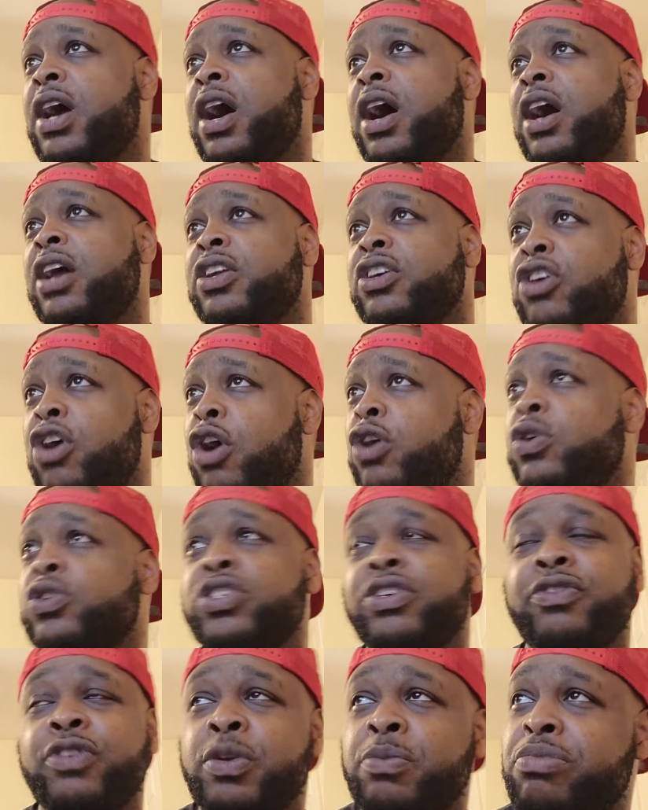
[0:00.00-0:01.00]
The
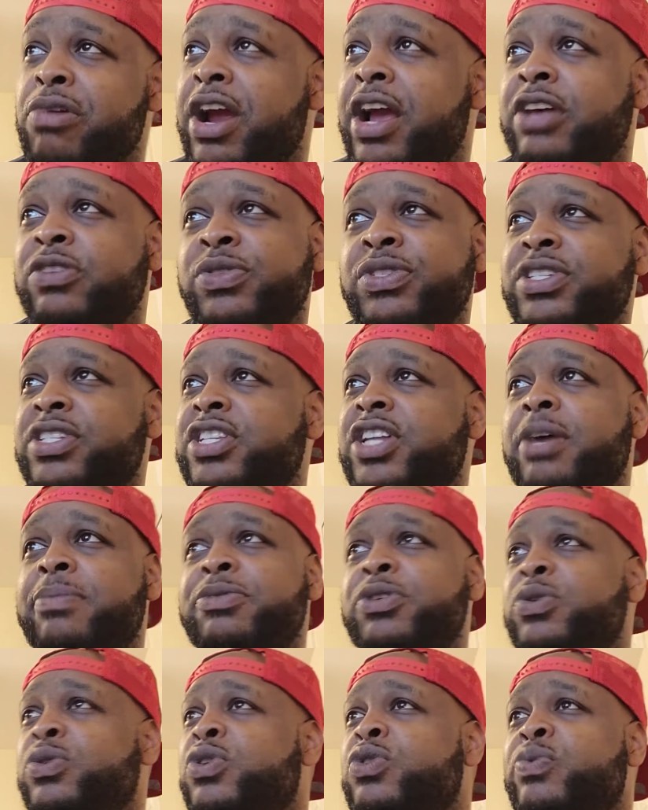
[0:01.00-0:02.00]
Cardinals over the Browns was a
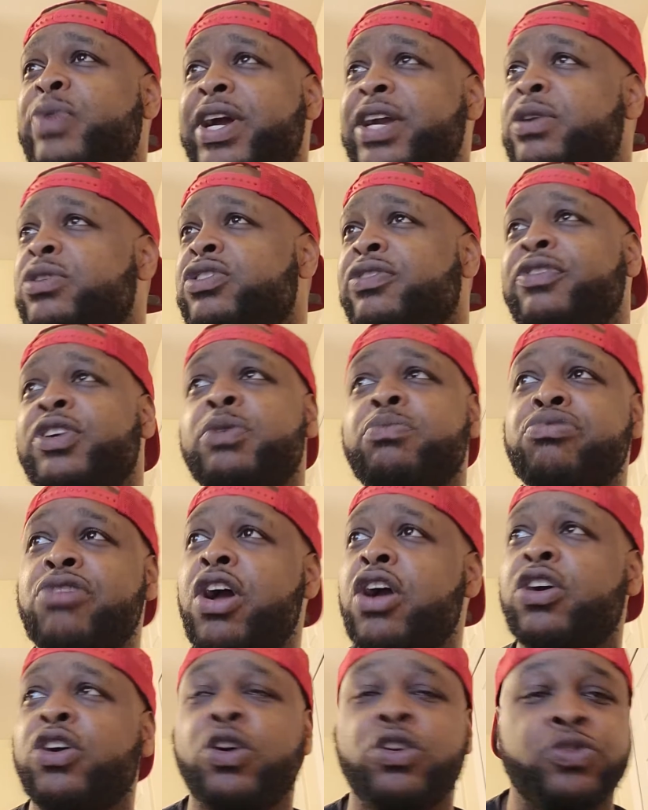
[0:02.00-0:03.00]
W. The Raiders over the
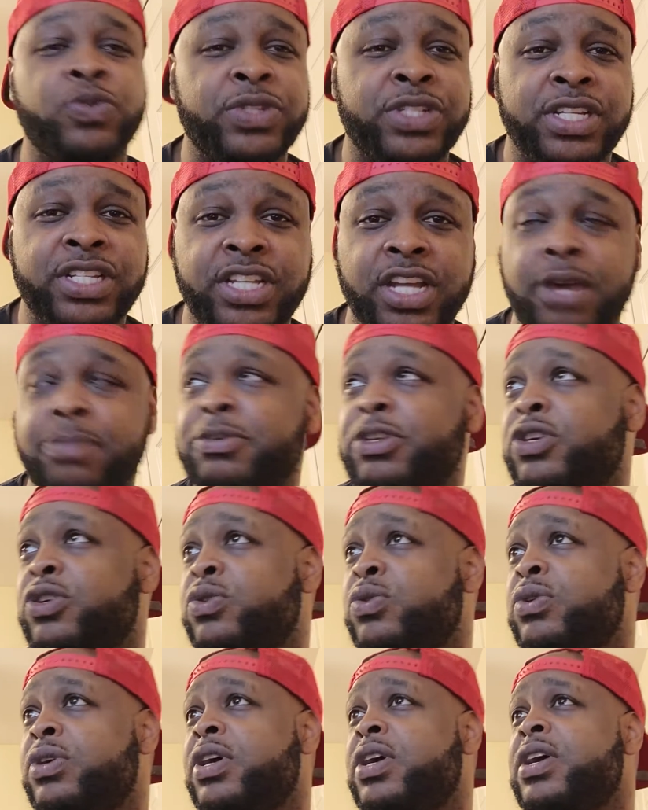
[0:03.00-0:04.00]
Broncos was a
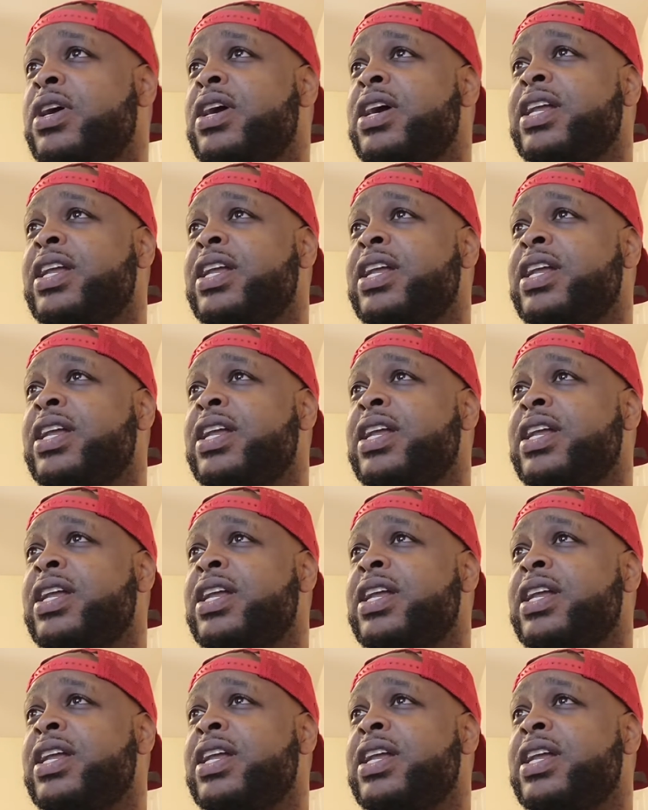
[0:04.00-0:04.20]
W.